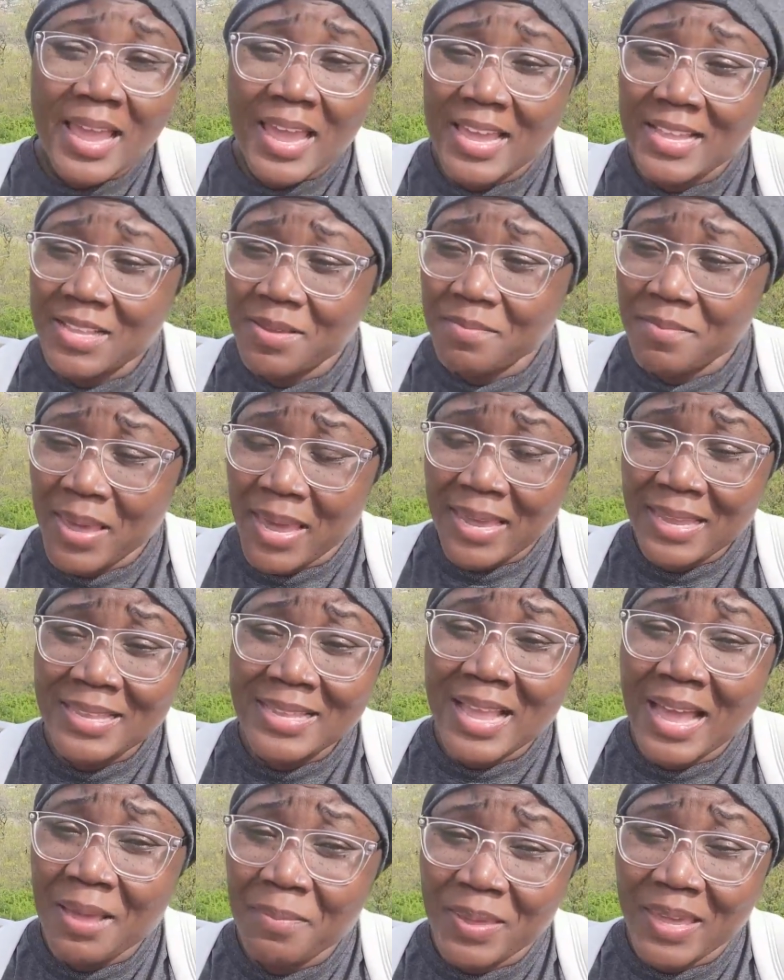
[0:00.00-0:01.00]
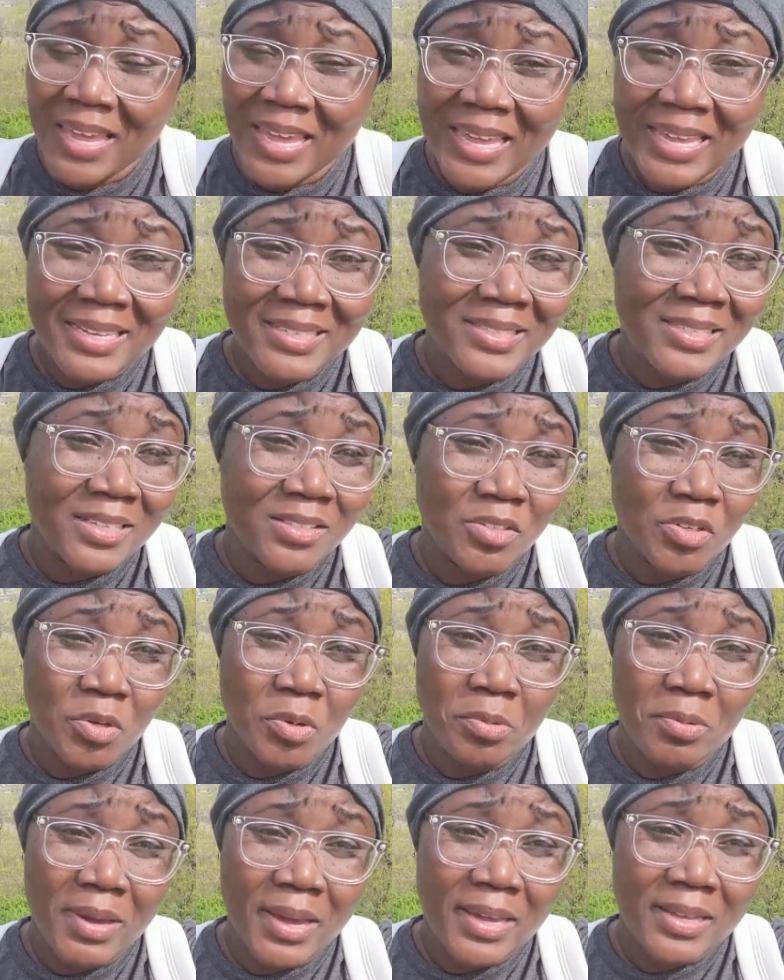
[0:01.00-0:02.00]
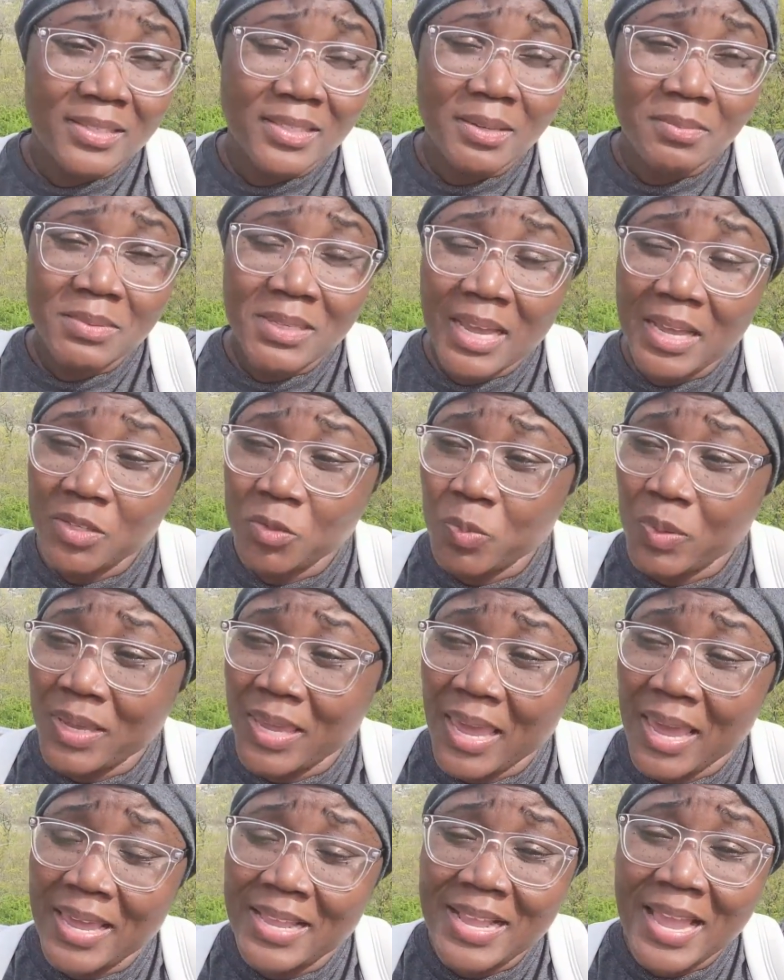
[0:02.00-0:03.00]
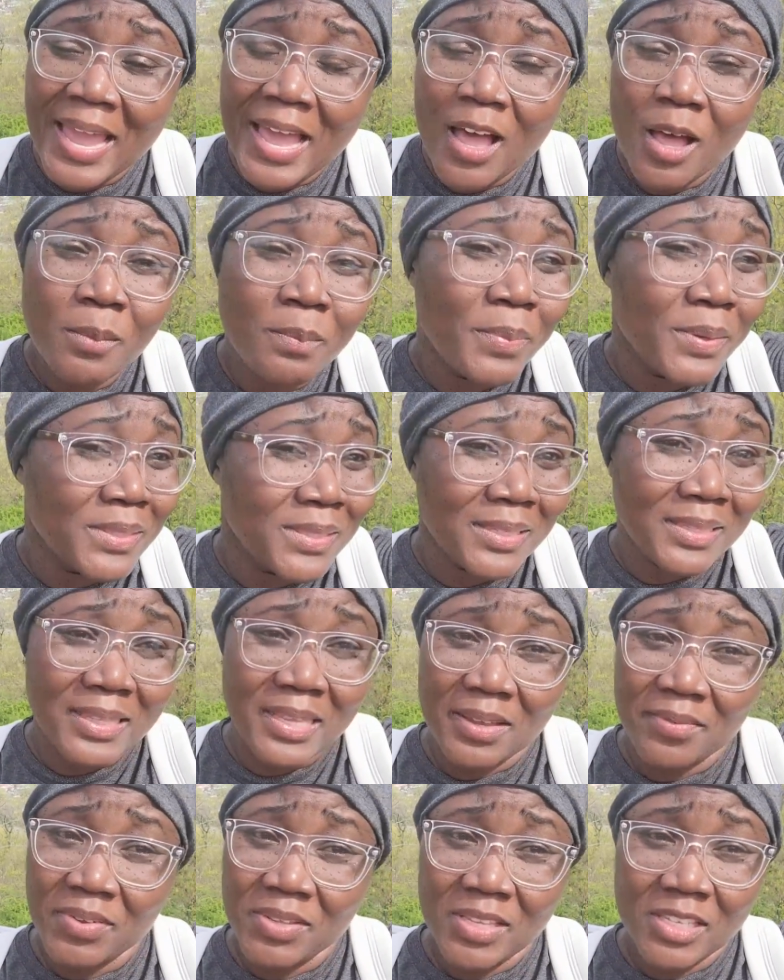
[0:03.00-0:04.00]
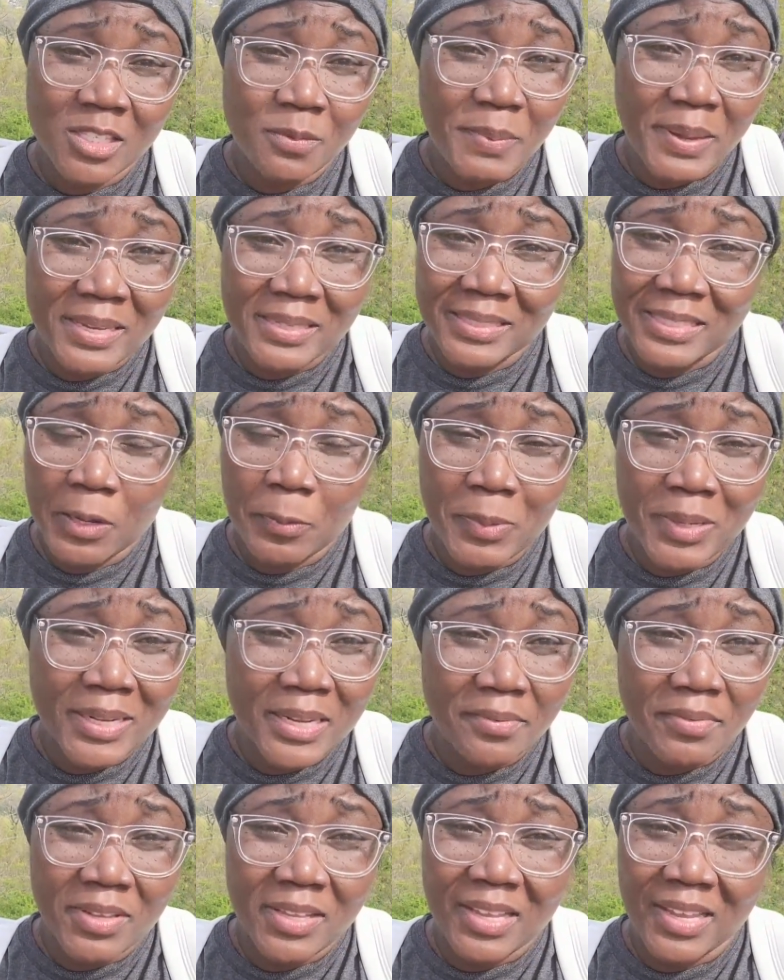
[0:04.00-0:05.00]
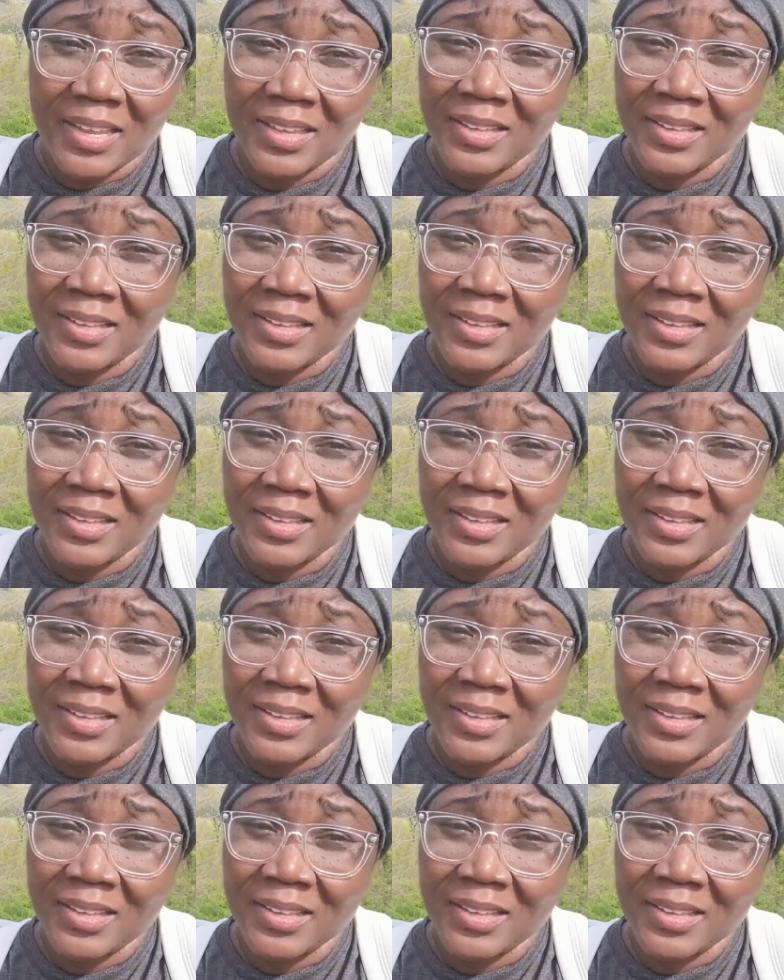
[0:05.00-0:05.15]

and it may not be easy to create sometimes we can't help but to live in the space that we live in